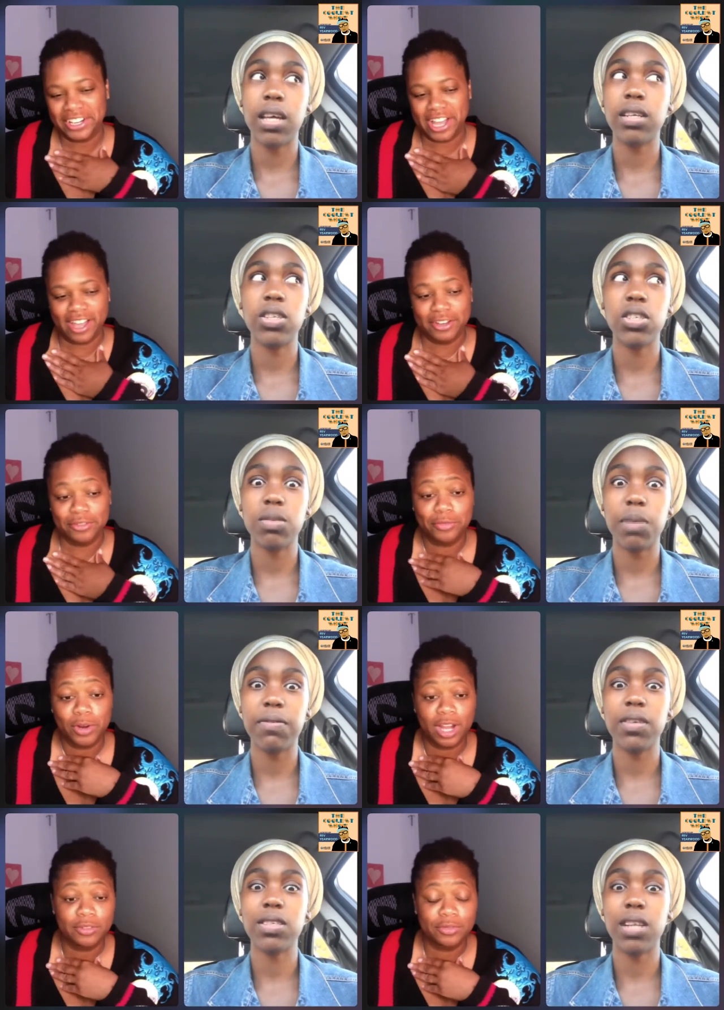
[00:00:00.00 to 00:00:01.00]
Speaker 1: Uh, I, uh,
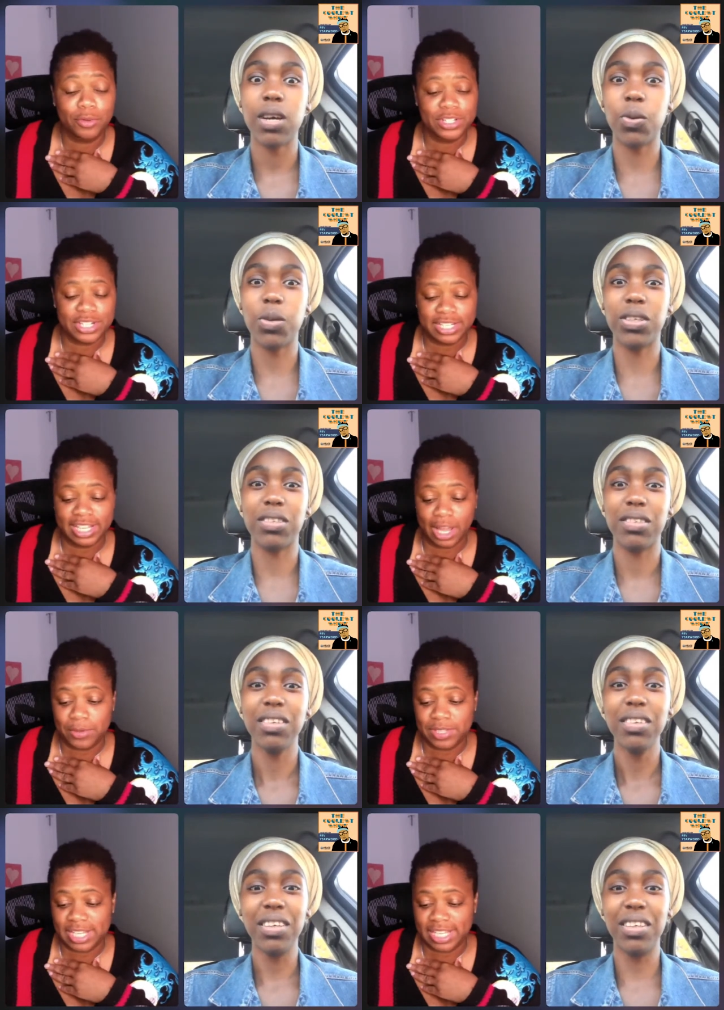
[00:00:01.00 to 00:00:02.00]
unfor-
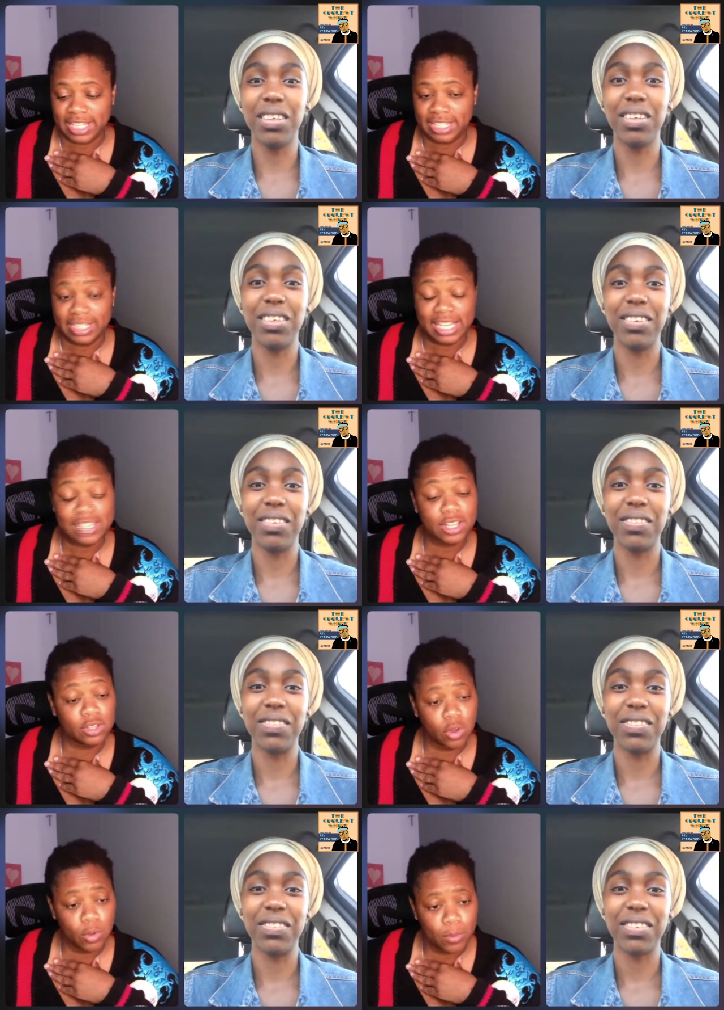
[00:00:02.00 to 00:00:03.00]
unfortunately, I would say that
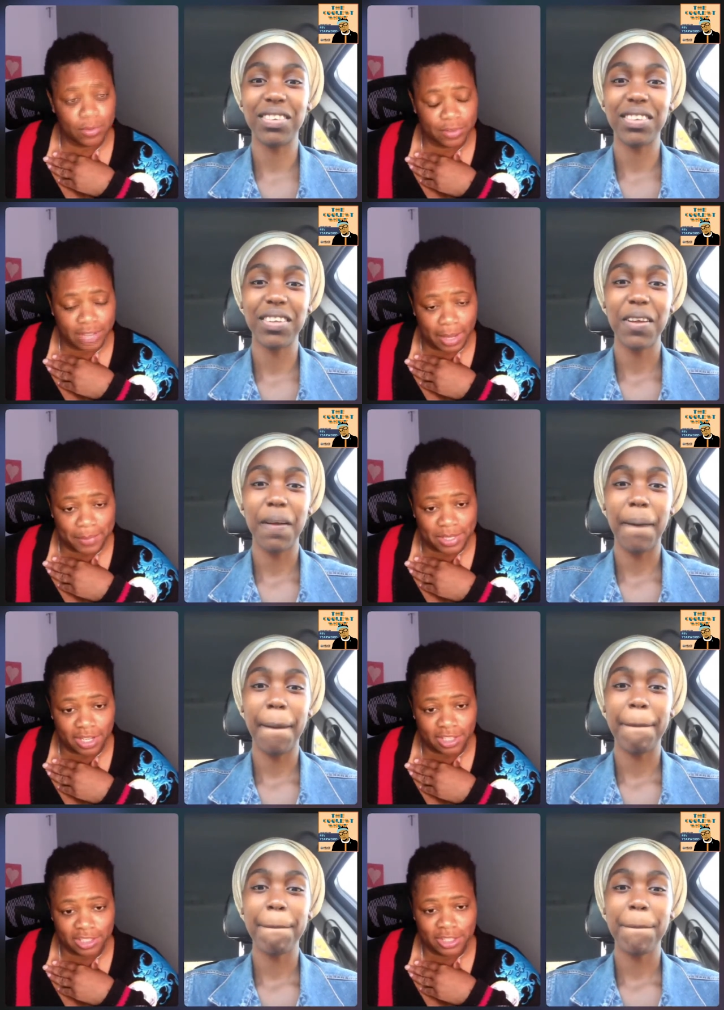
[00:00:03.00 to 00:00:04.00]
that's a global
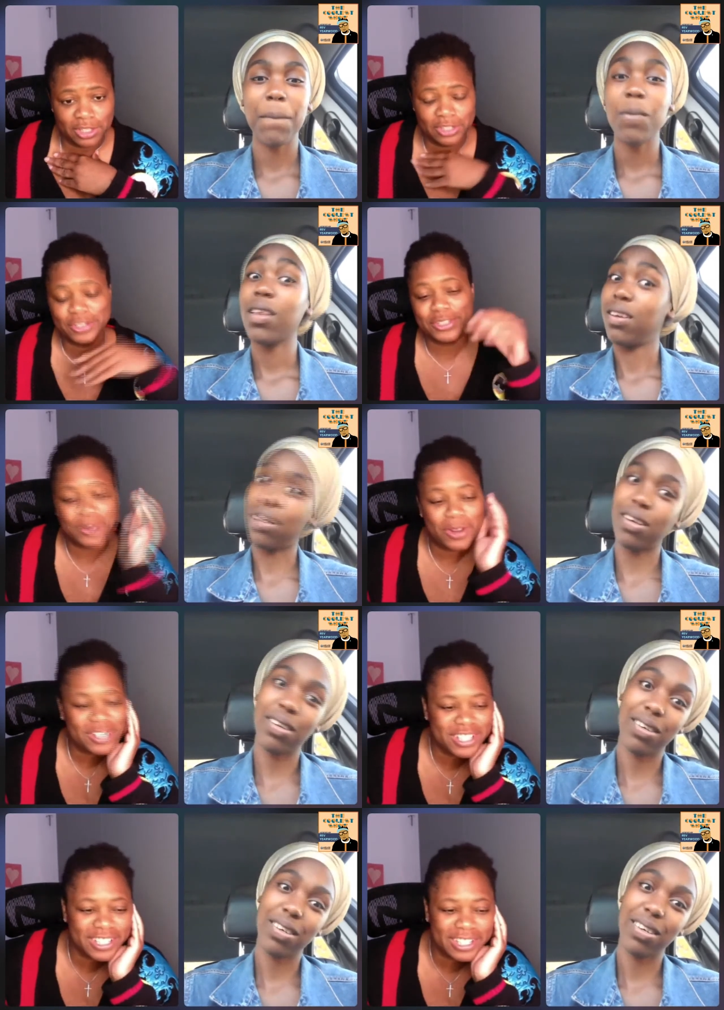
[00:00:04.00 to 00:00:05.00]
phenomenon. You're
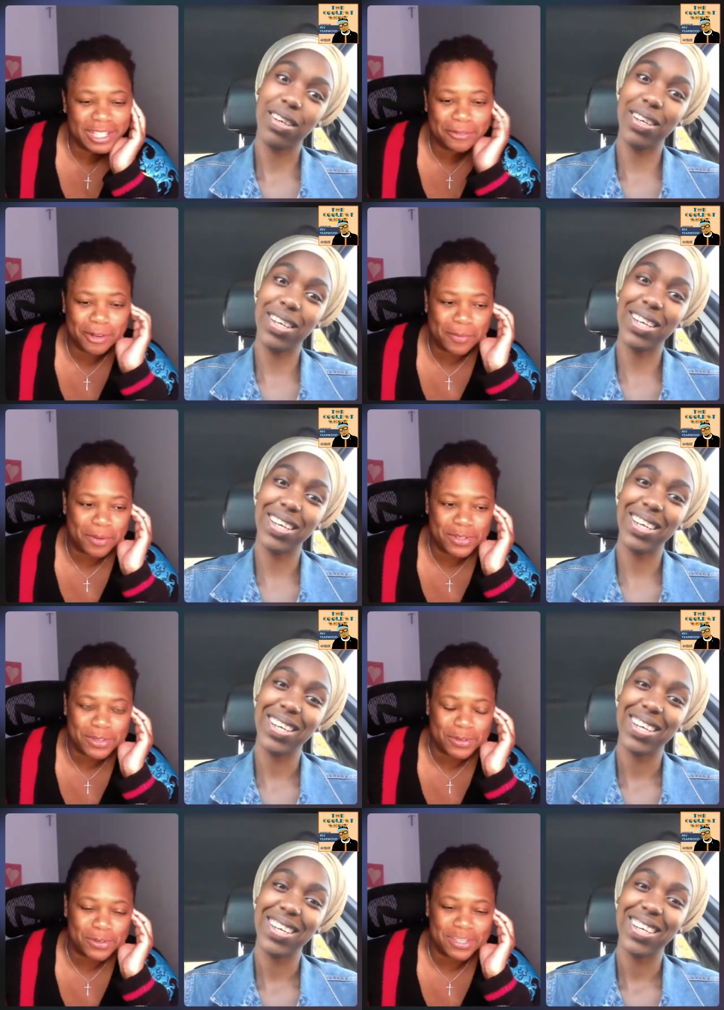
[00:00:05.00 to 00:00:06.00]
so articulate for a
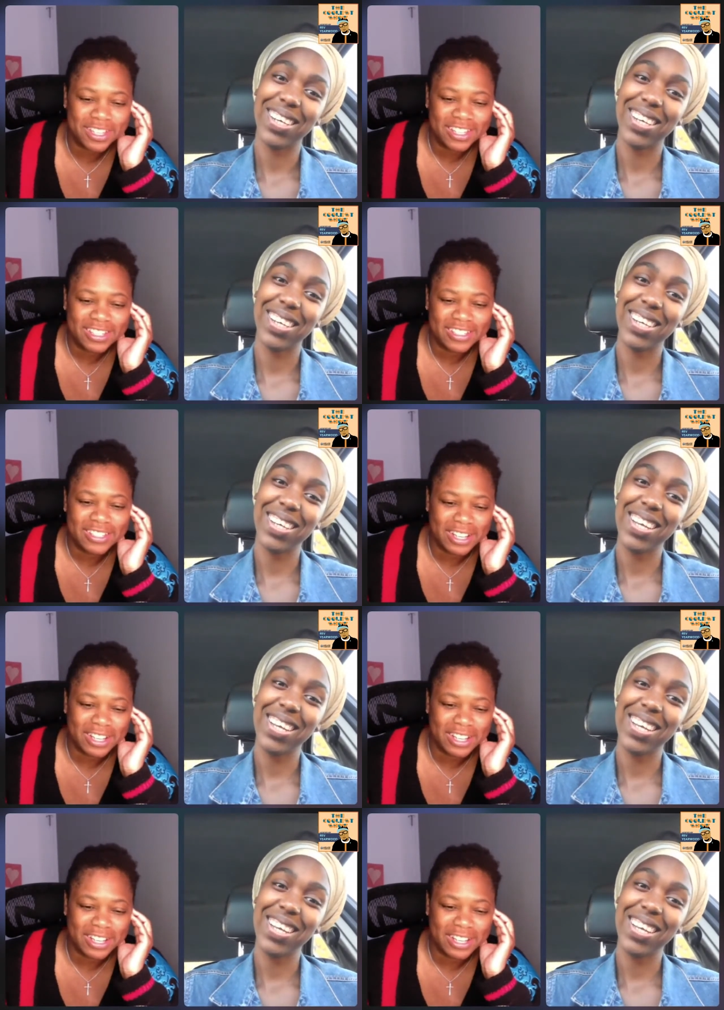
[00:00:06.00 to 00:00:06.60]
person who's